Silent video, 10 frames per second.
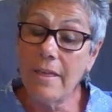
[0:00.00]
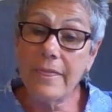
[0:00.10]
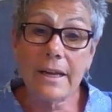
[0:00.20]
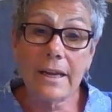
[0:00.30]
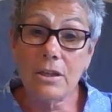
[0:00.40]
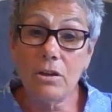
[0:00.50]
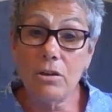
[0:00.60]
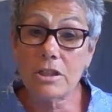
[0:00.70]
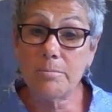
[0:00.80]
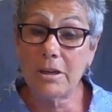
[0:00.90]
that I'd
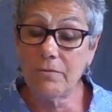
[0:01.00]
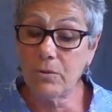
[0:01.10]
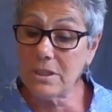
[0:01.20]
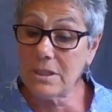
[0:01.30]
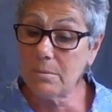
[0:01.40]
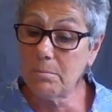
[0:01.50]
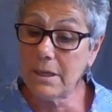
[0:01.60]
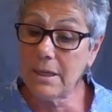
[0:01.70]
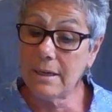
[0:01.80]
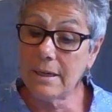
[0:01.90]
lost my voice
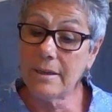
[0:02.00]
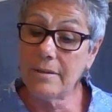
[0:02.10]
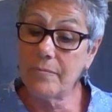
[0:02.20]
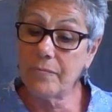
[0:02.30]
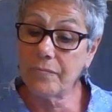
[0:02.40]
completely.